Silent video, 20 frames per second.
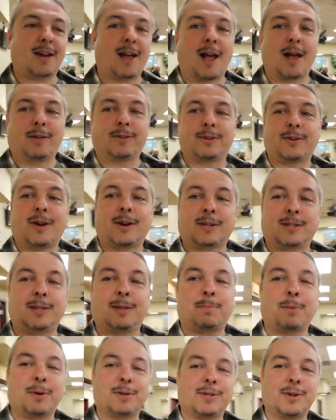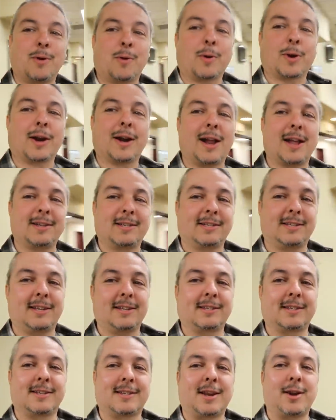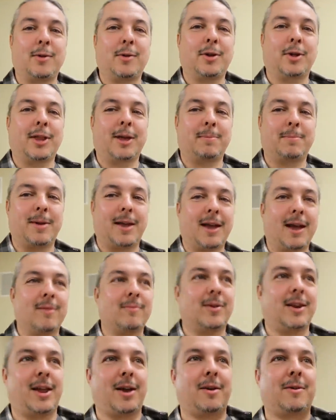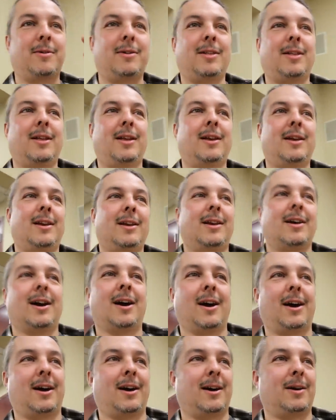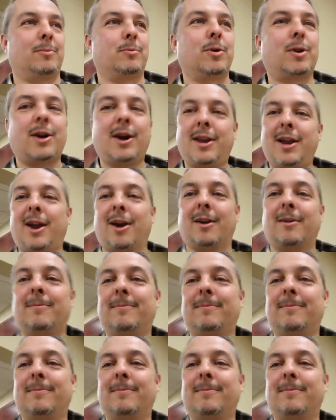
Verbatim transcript: I'll talk to the person who organizes this because I know he'll like being on video. Uh, we'll cut here.